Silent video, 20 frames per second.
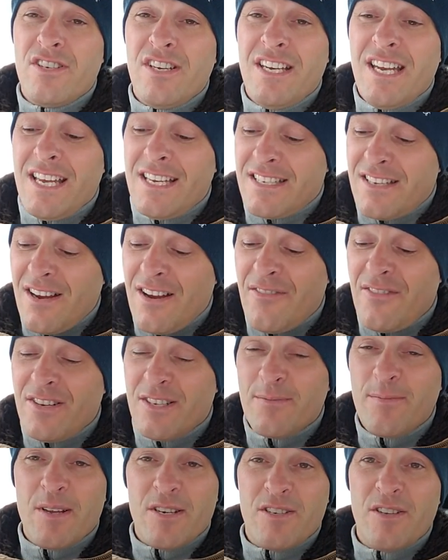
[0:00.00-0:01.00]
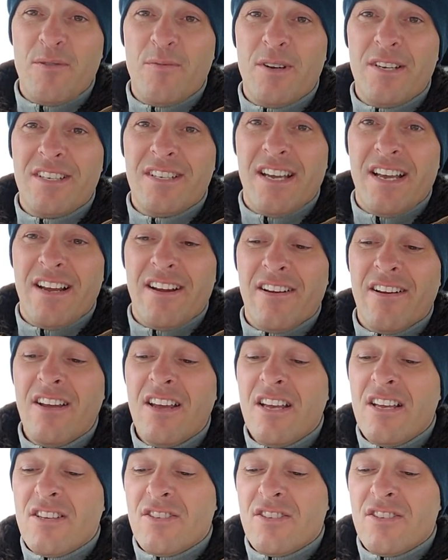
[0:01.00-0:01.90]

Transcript: She takes care of him, especially White Tiger.